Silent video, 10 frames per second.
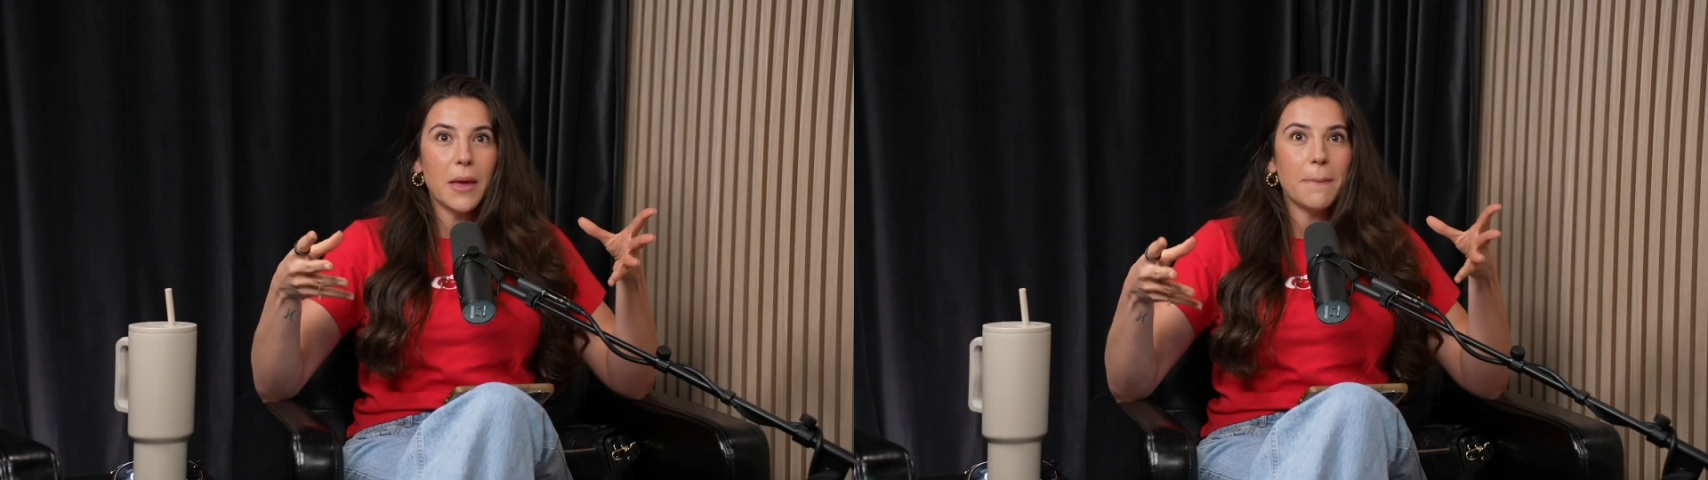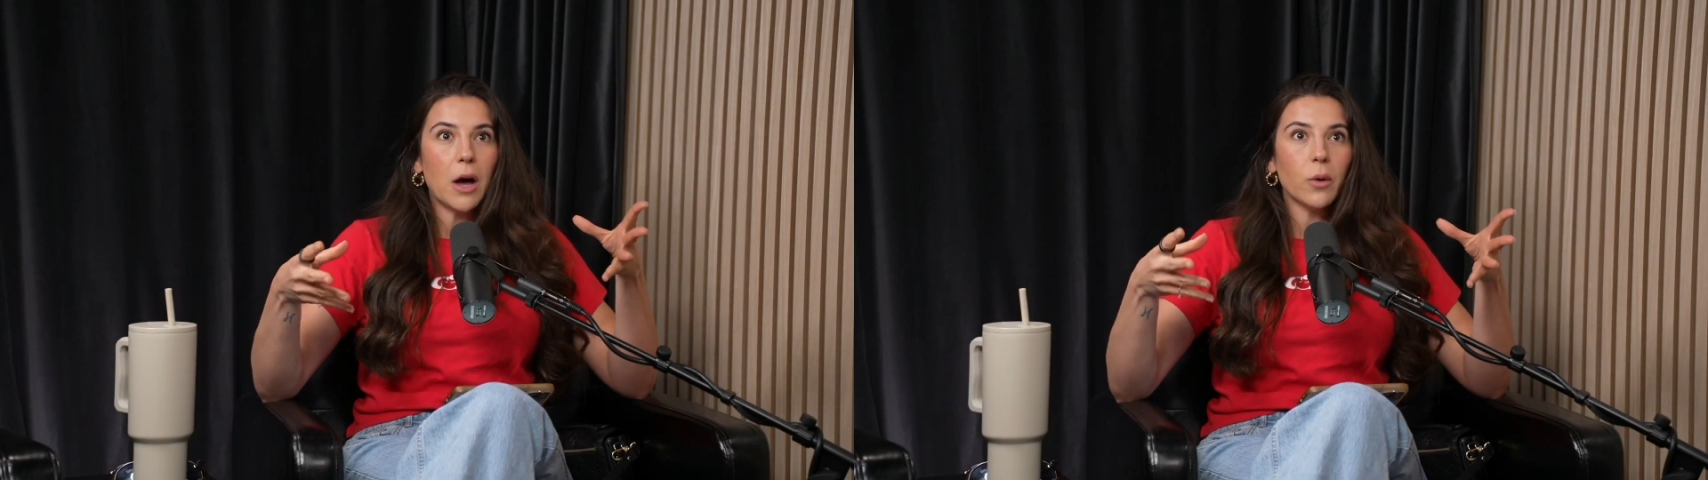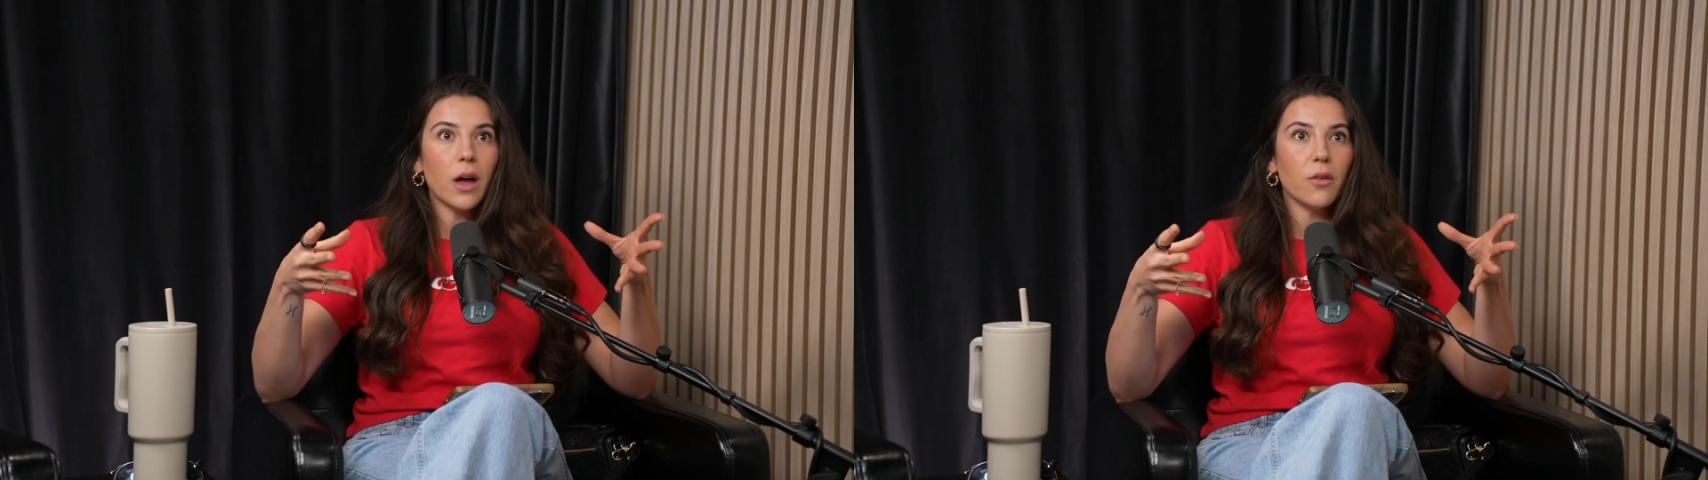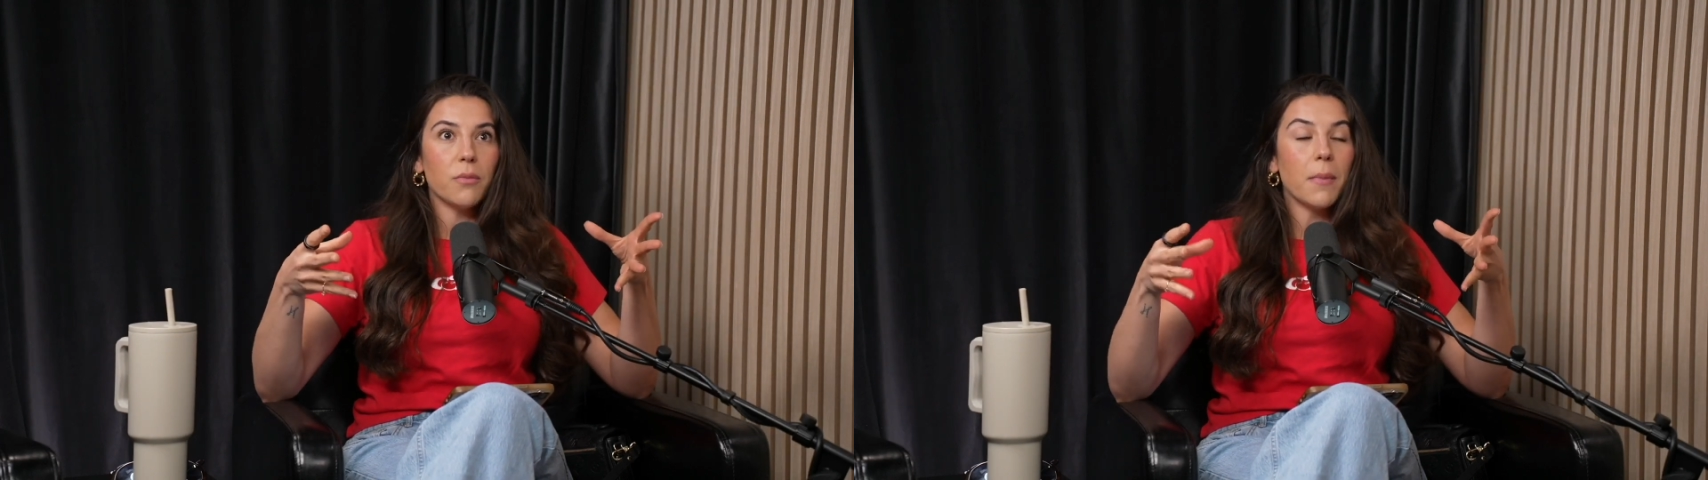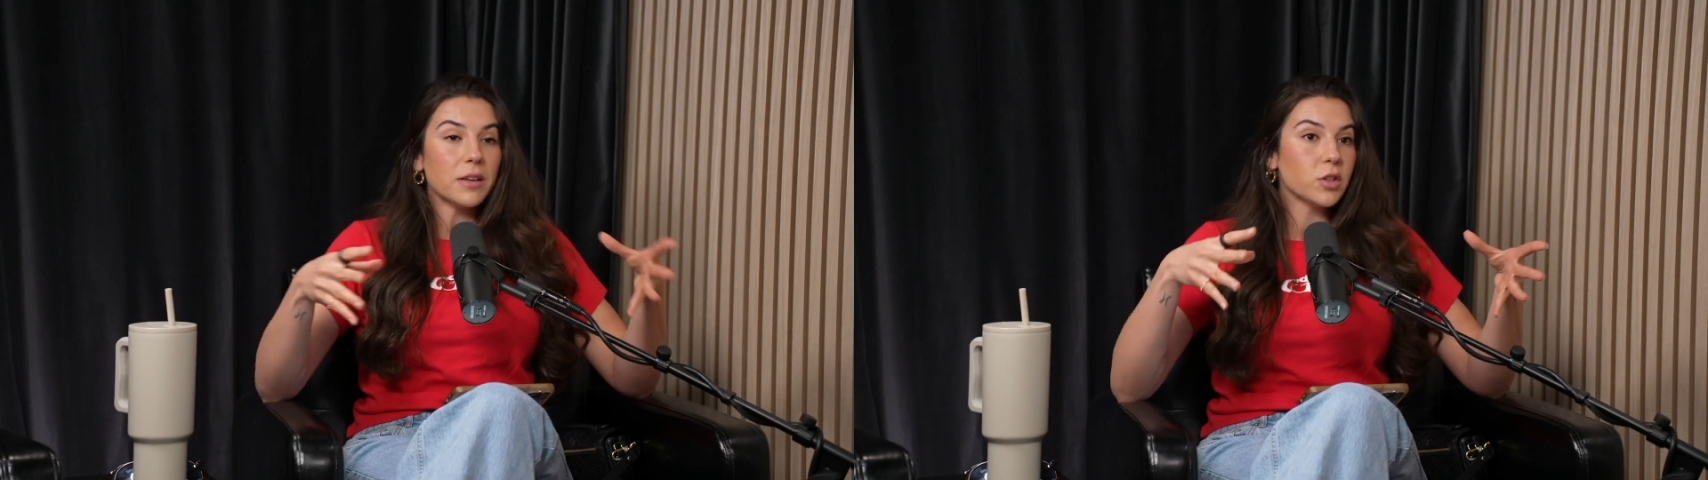the amount
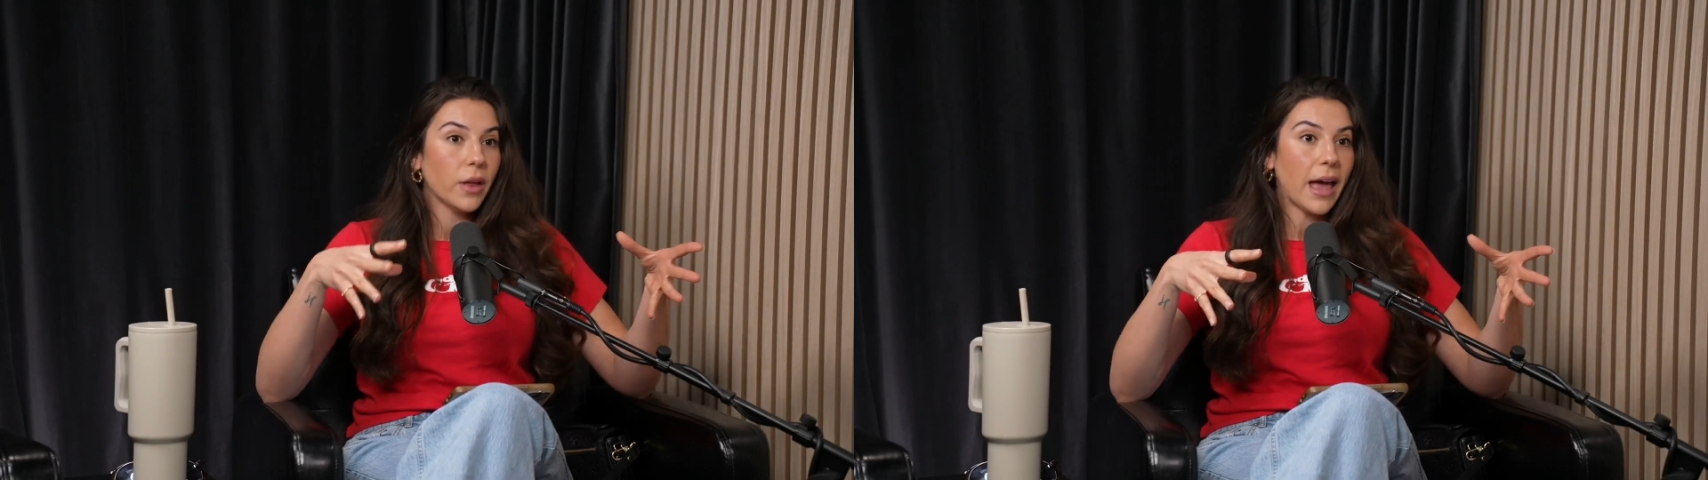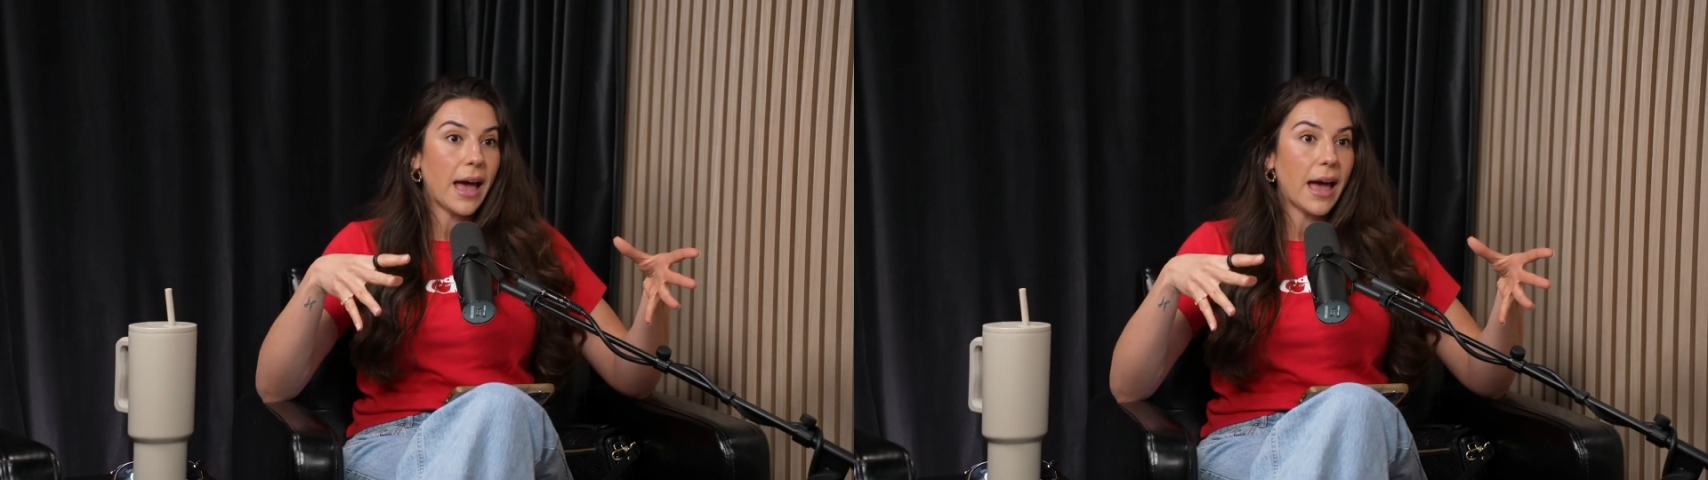of muscle I